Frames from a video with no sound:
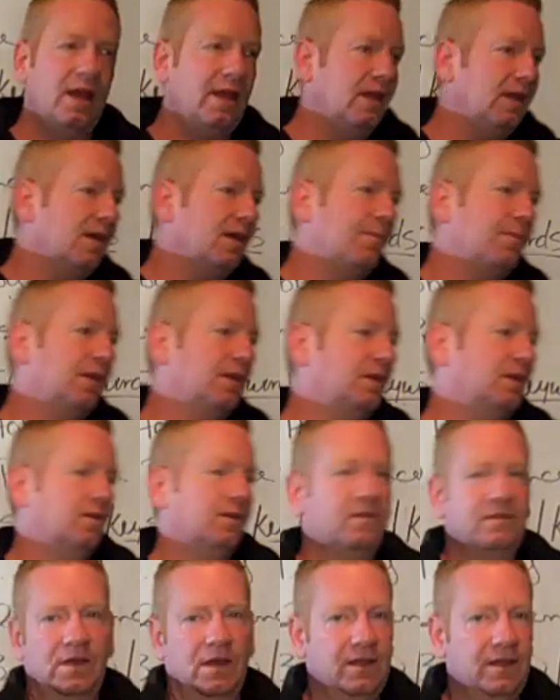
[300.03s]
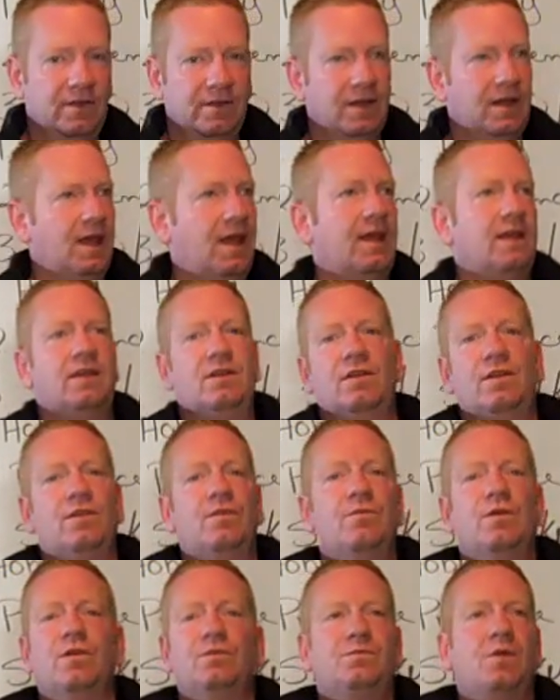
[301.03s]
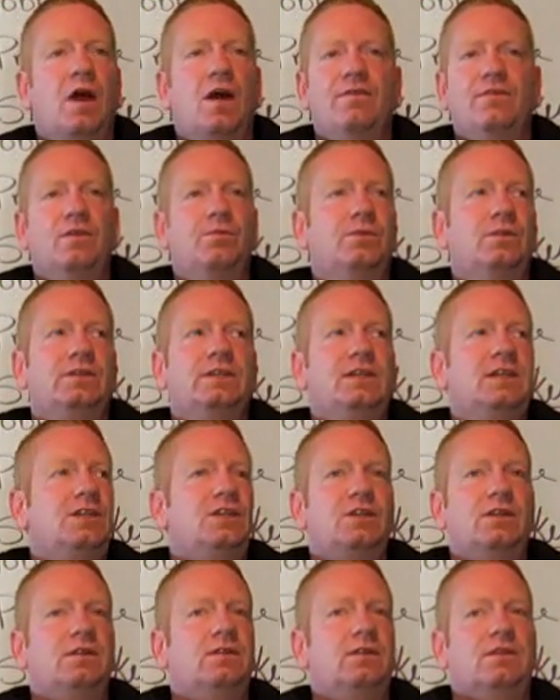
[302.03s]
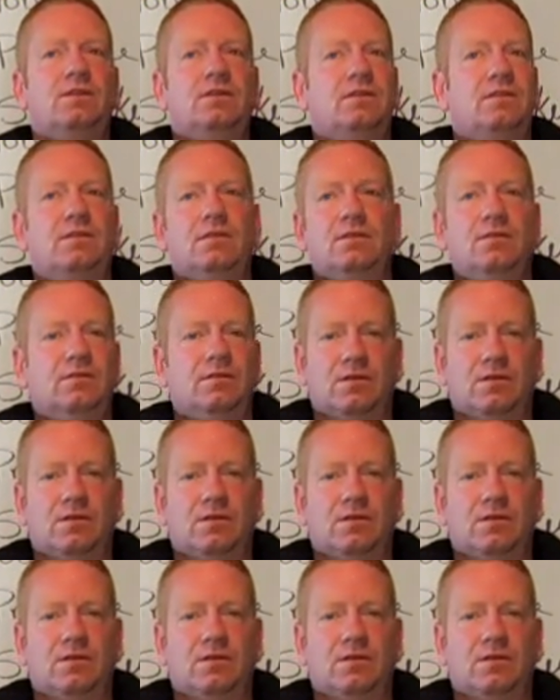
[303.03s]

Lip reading: I can come on here and tell you that, hey, the most profitable niche in